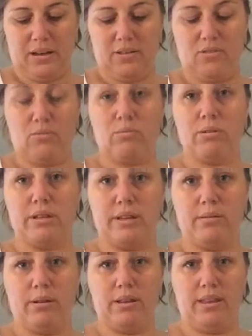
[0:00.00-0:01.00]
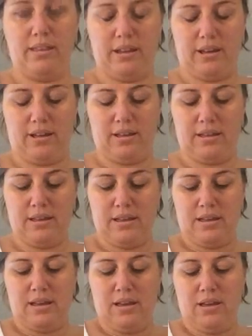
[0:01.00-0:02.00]
It is really, really thick.
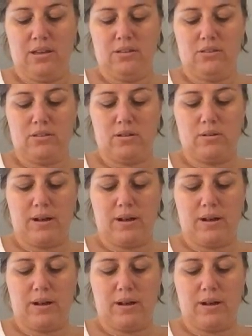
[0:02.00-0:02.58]
So